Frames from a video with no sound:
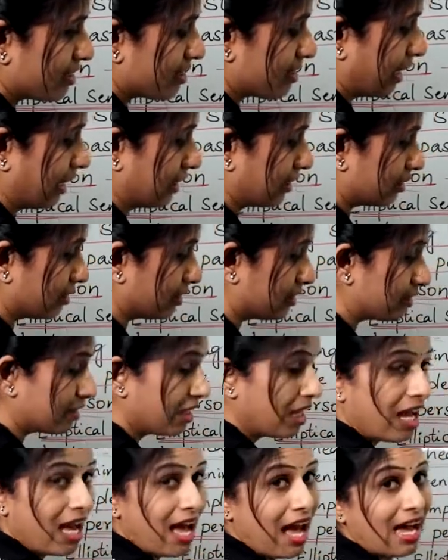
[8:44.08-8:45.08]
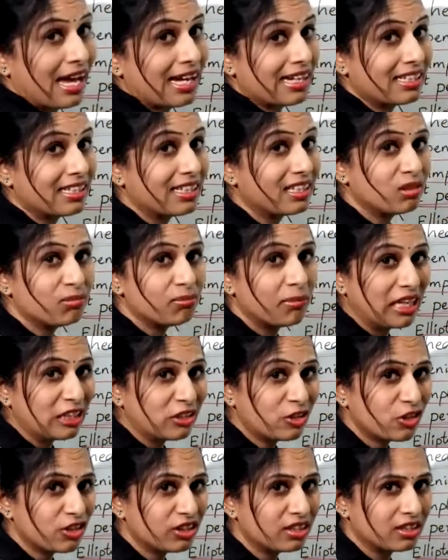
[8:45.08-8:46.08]
this sentence, I didn't
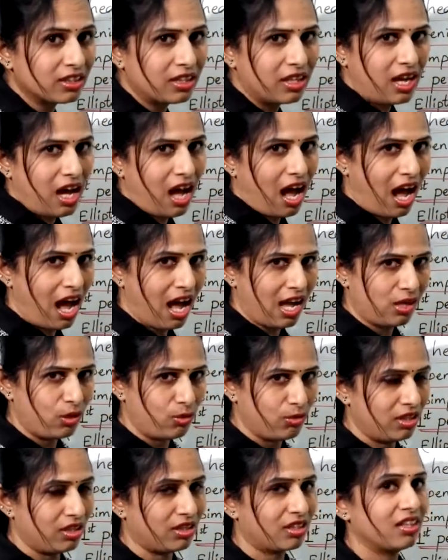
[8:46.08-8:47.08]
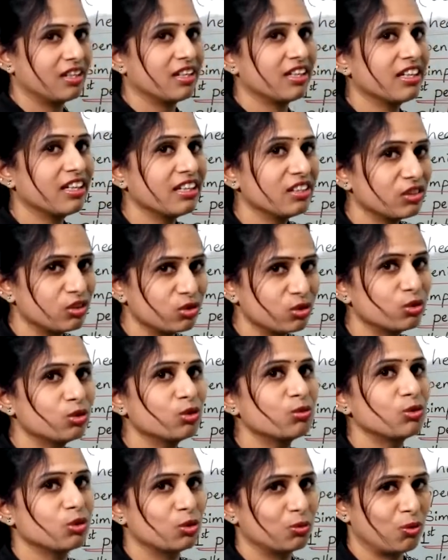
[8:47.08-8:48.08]
mention I will clean the
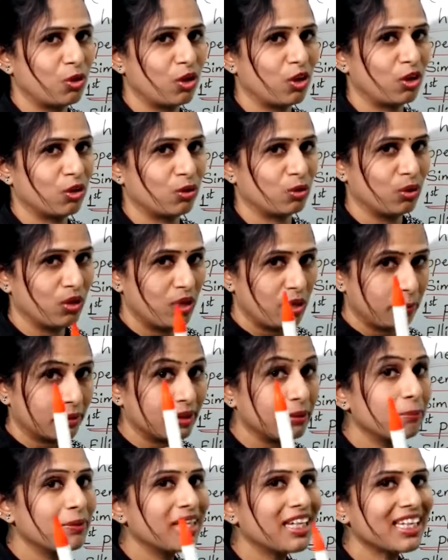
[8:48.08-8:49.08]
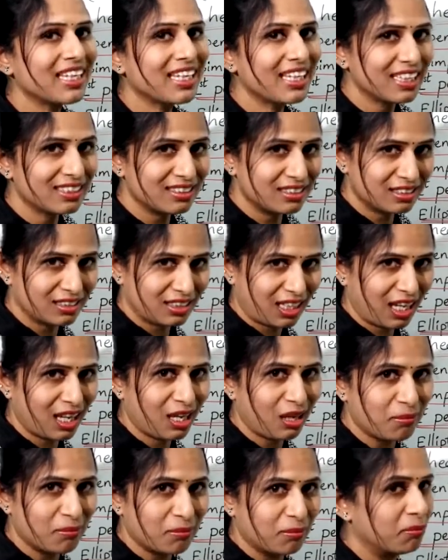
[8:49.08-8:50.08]
room tomorrow. The meaning is the
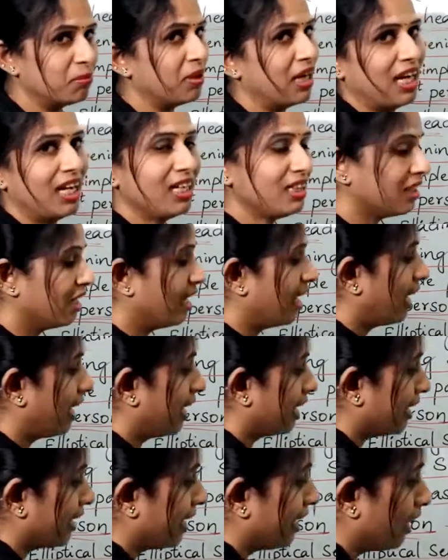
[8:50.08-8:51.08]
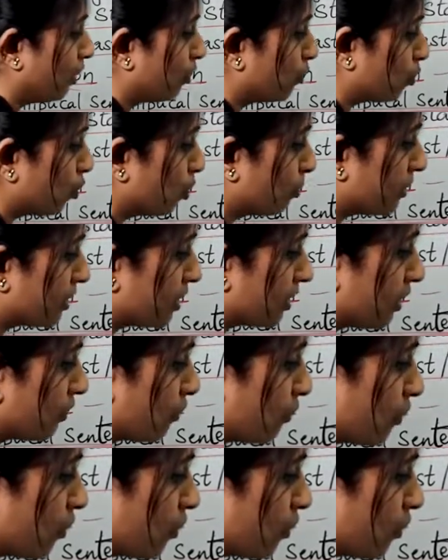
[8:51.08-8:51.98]
same, but I have omitted